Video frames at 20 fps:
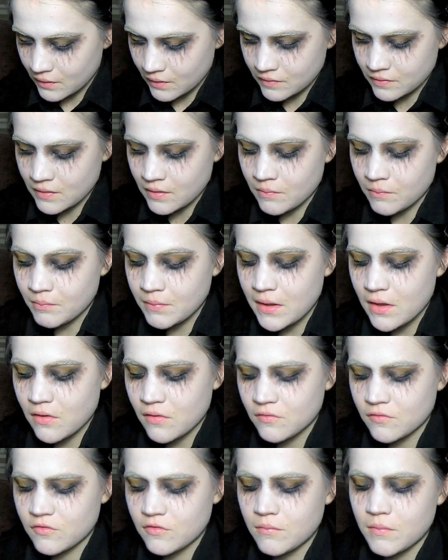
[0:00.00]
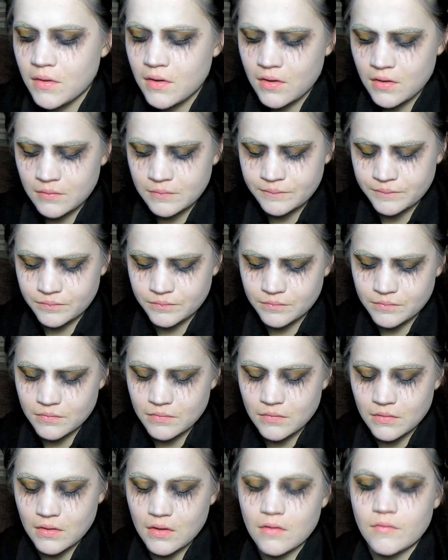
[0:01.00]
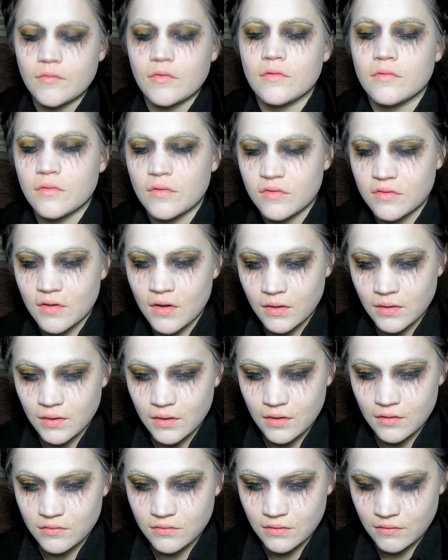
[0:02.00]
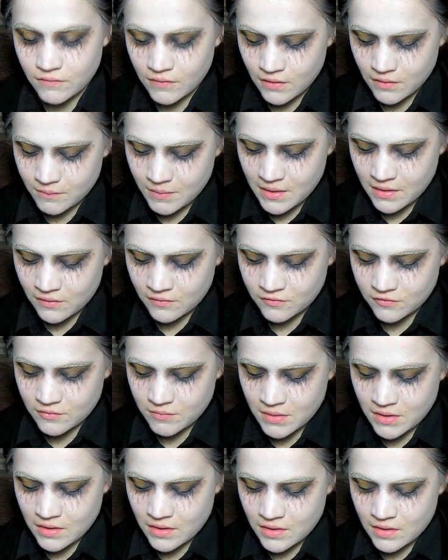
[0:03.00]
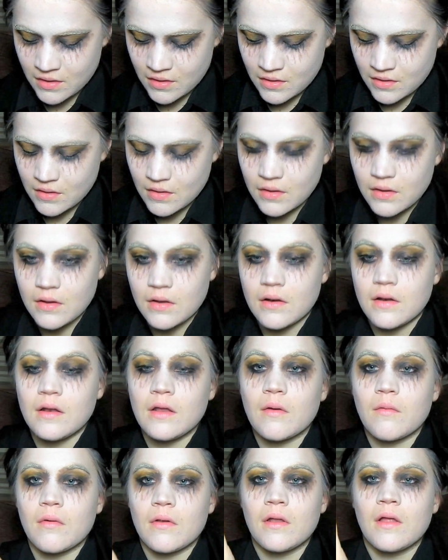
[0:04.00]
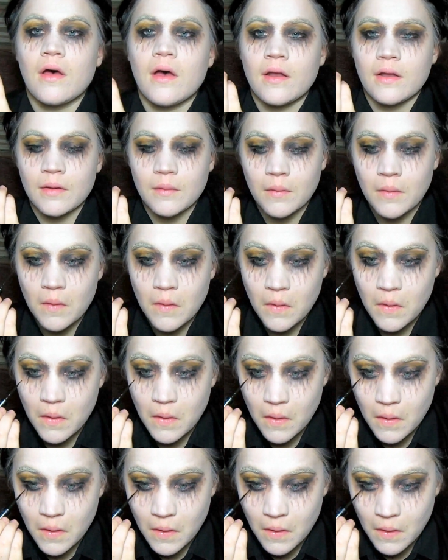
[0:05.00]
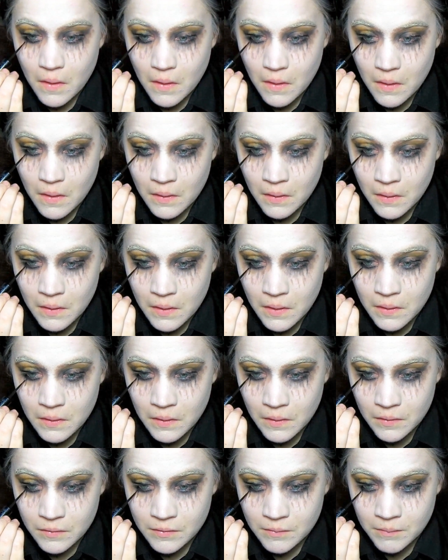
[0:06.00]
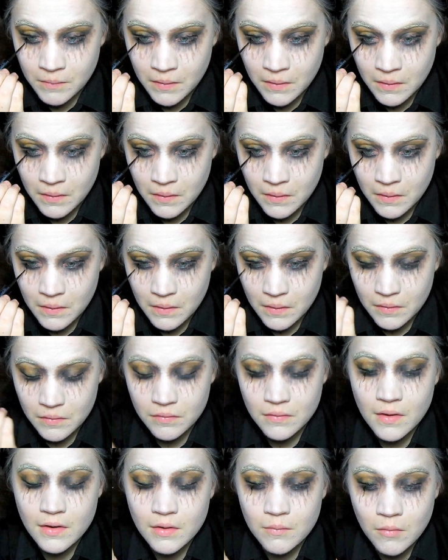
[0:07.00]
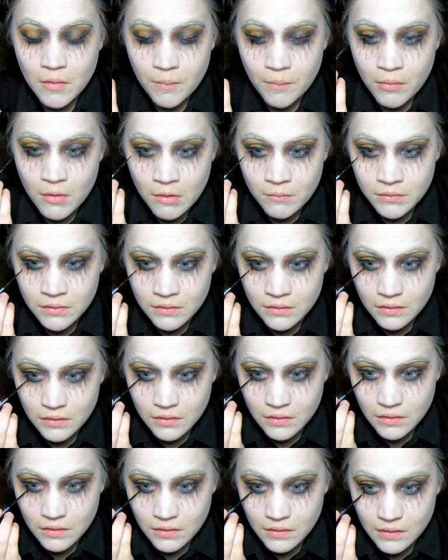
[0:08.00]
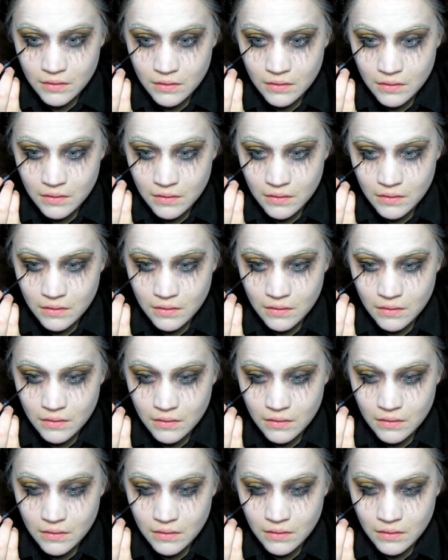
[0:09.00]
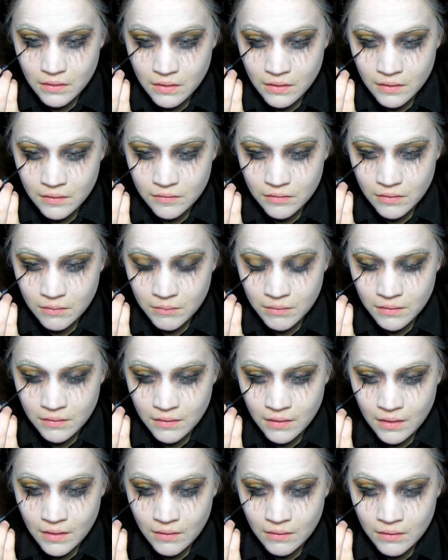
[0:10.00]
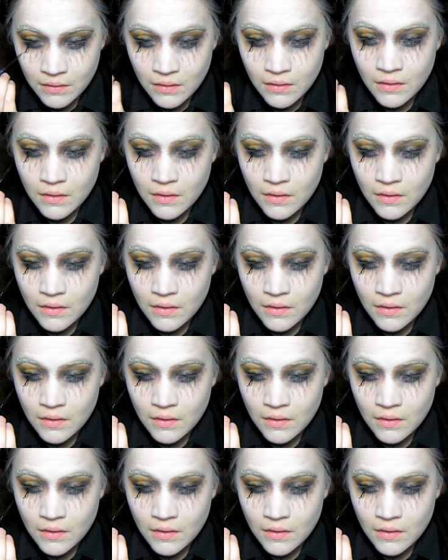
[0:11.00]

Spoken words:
And then back onto my, I've just decided actually, I think back onto my liquid liner. I'm going to do some slightly more prominent lines coming down.